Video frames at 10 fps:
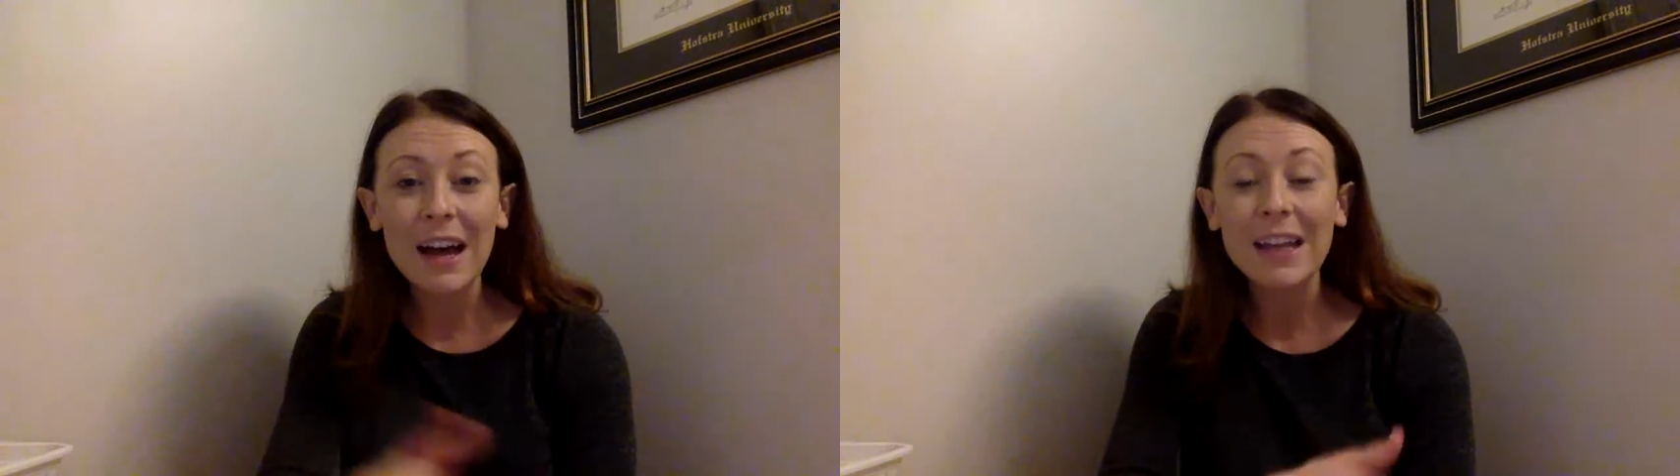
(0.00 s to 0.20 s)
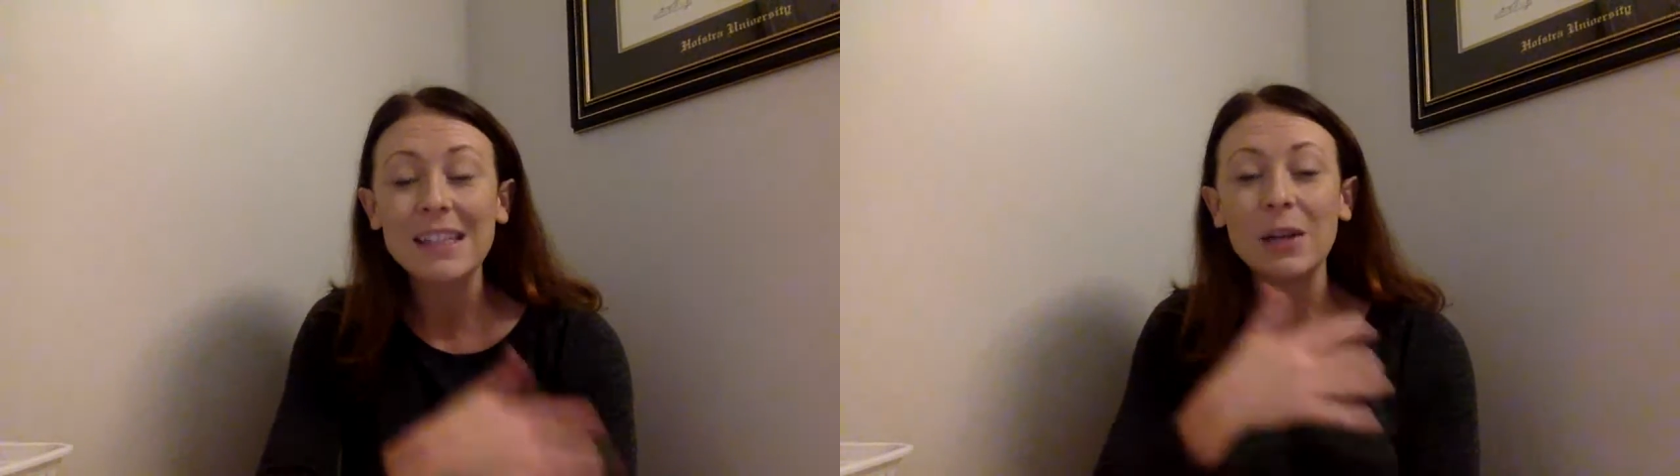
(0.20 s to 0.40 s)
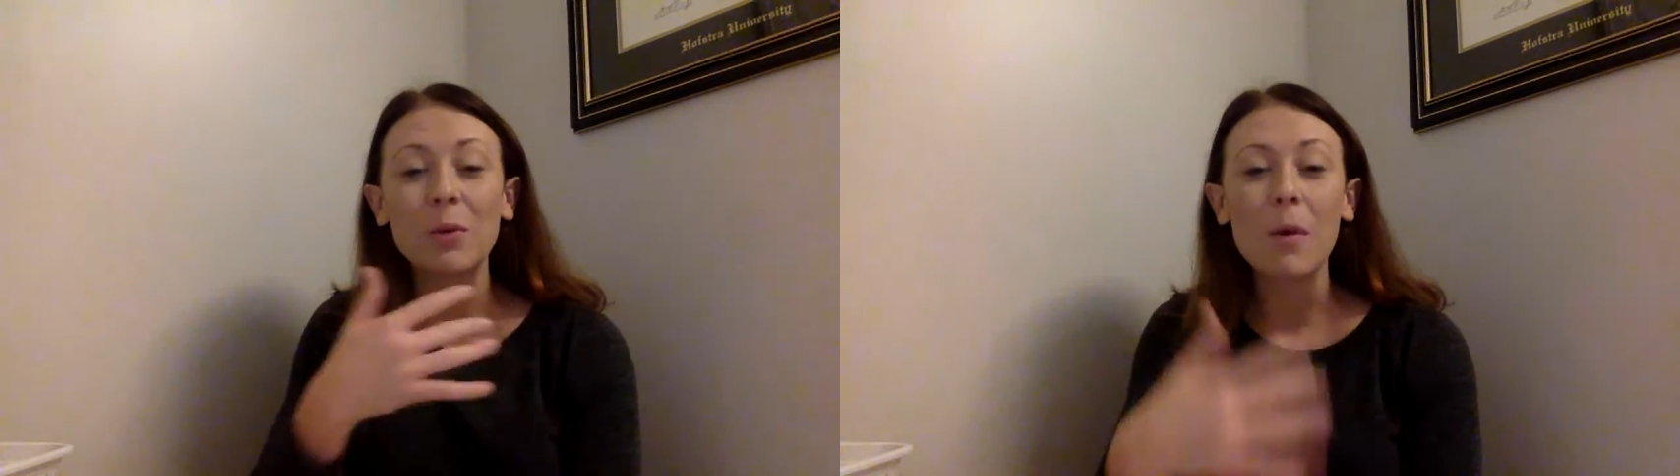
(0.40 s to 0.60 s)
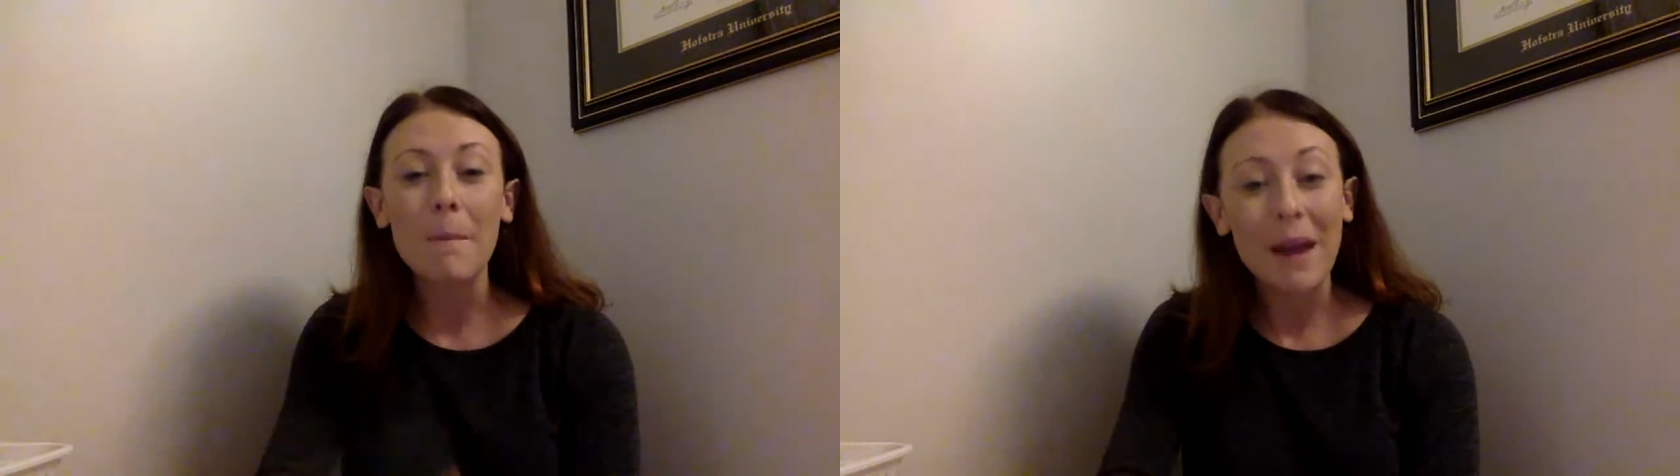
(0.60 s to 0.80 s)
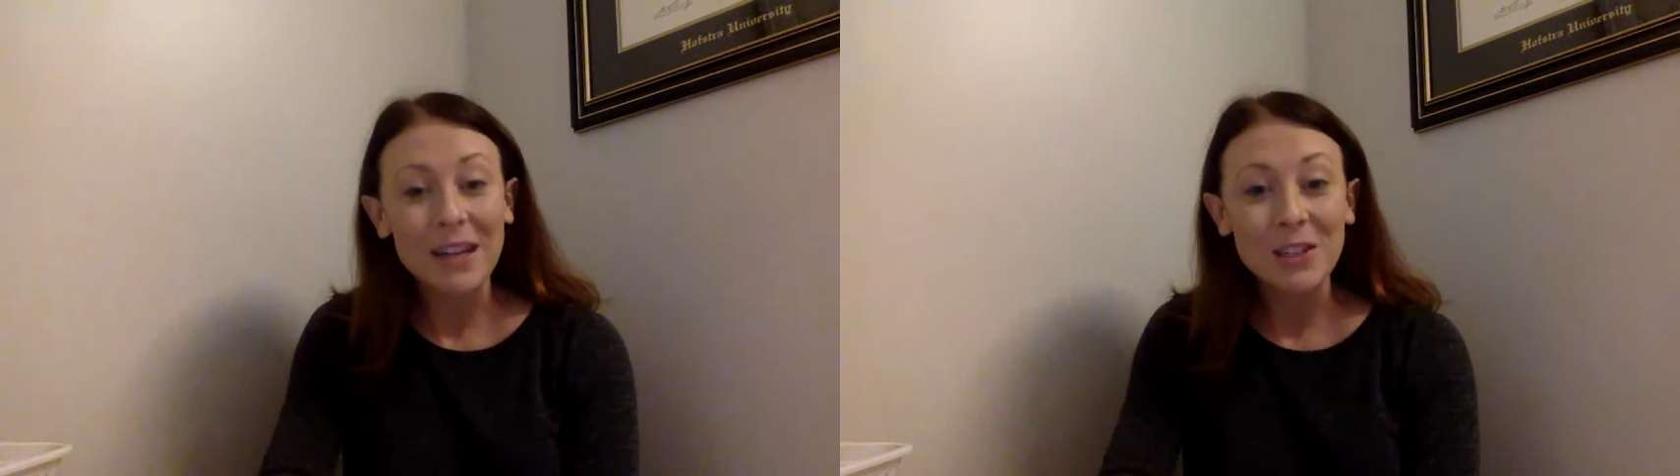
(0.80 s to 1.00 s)
slides, it'll
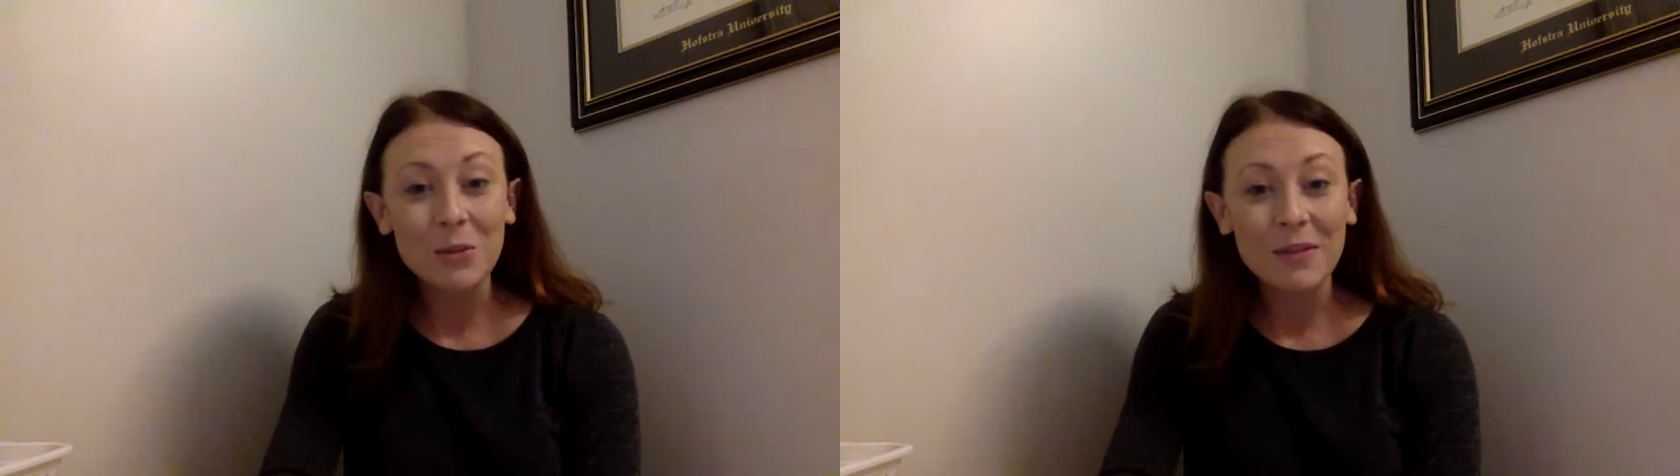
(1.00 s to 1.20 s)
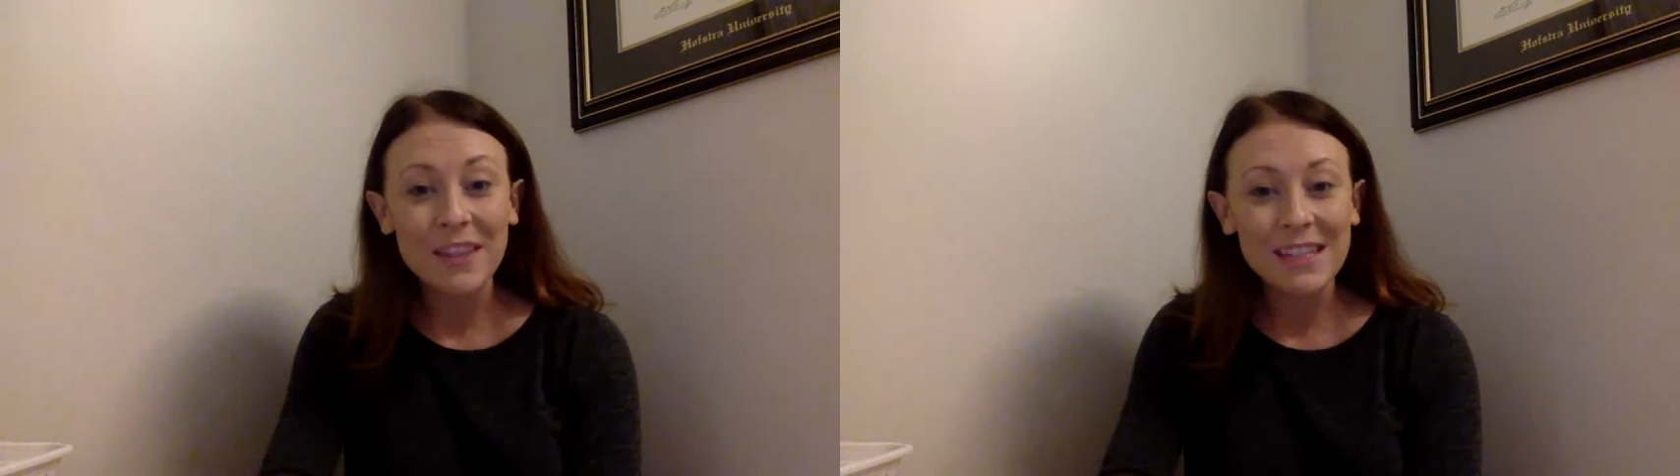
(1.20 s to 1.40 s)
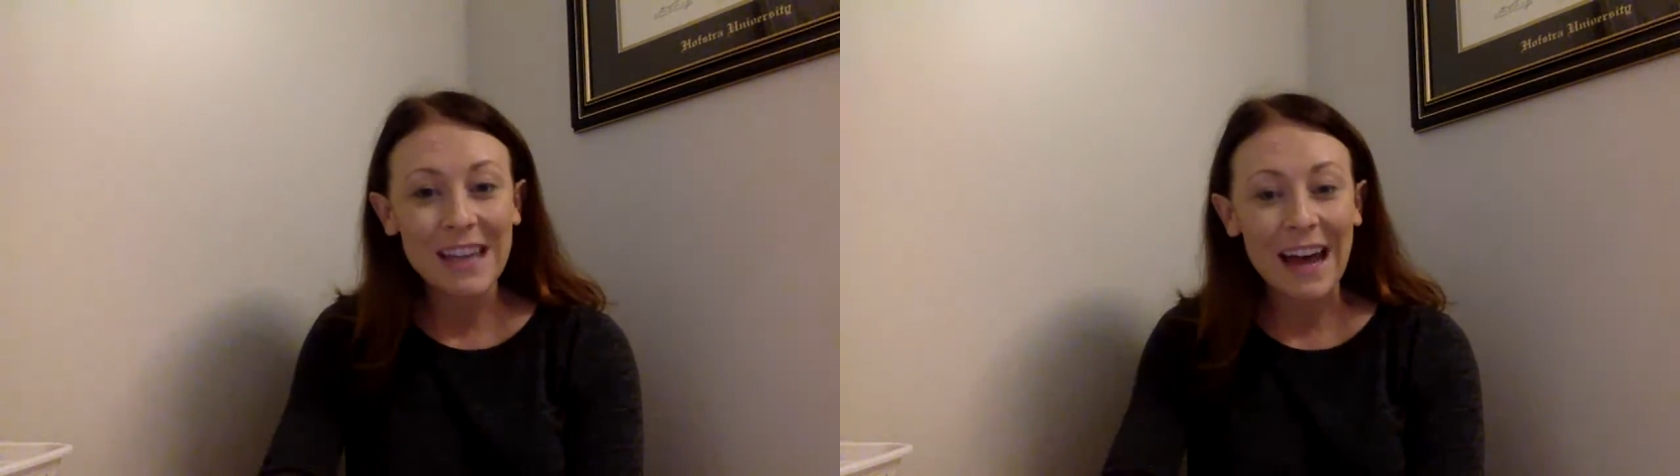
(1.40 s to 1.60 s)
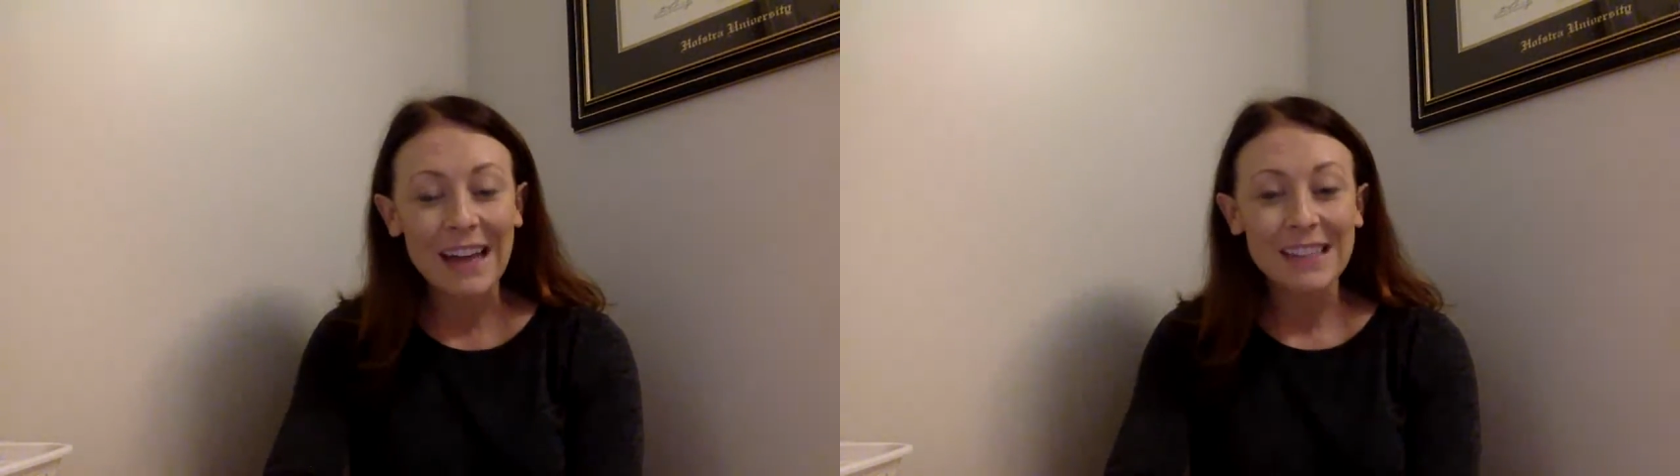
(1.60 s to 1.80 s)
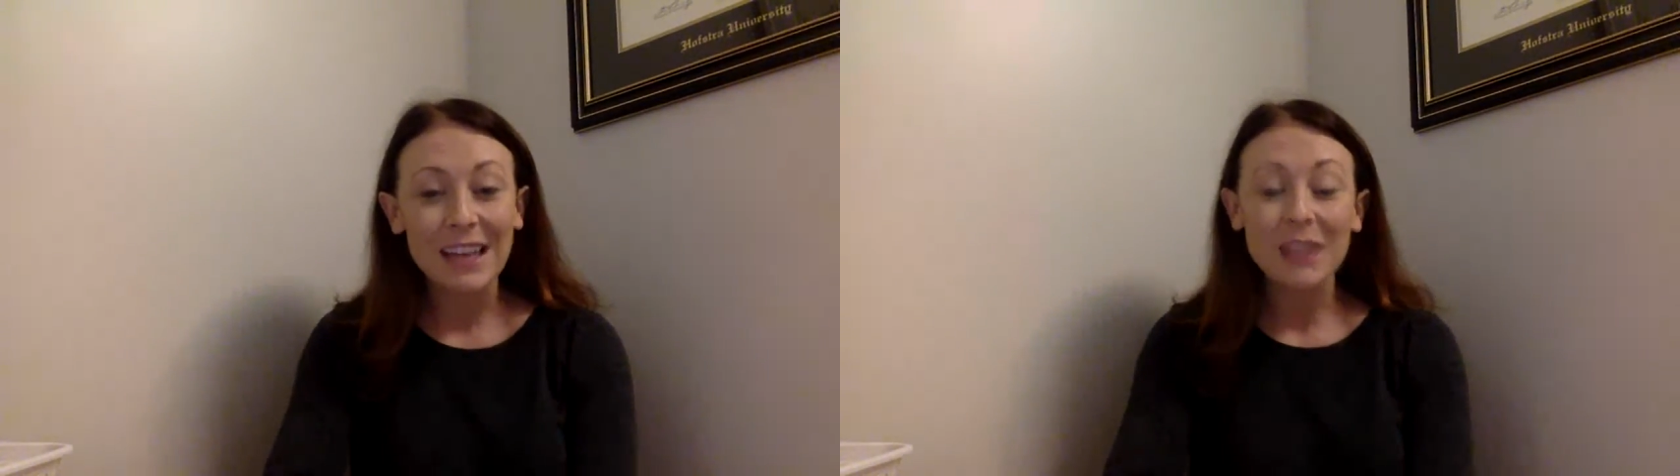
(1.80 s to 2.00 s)
remind you of the
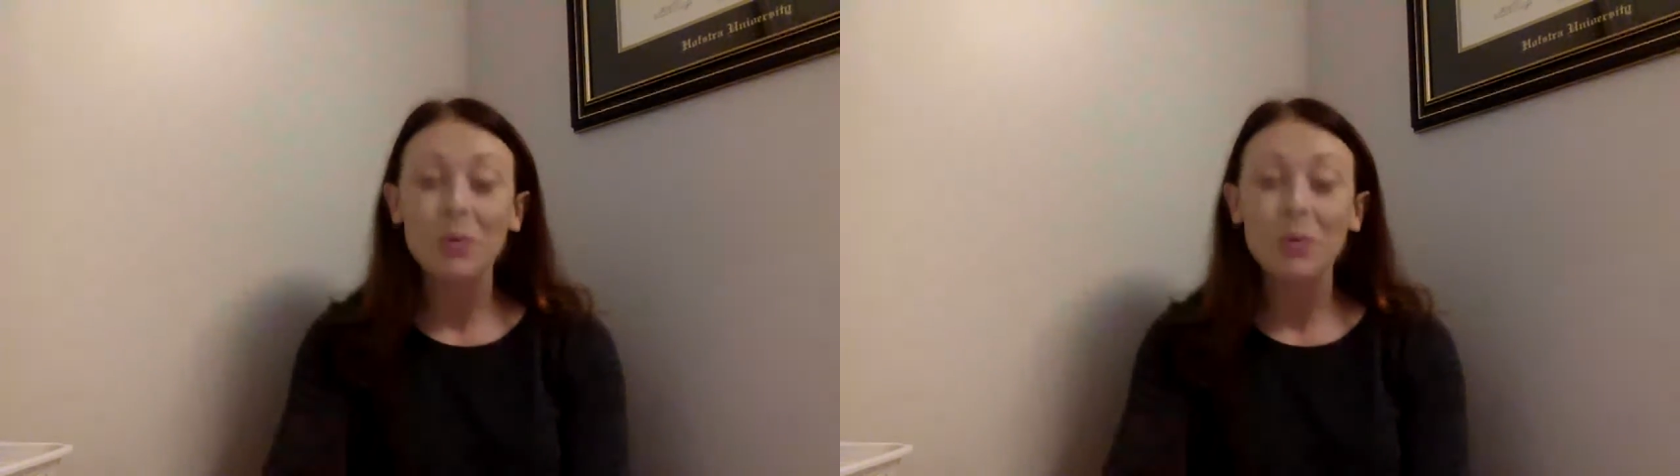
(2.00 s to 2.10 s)
task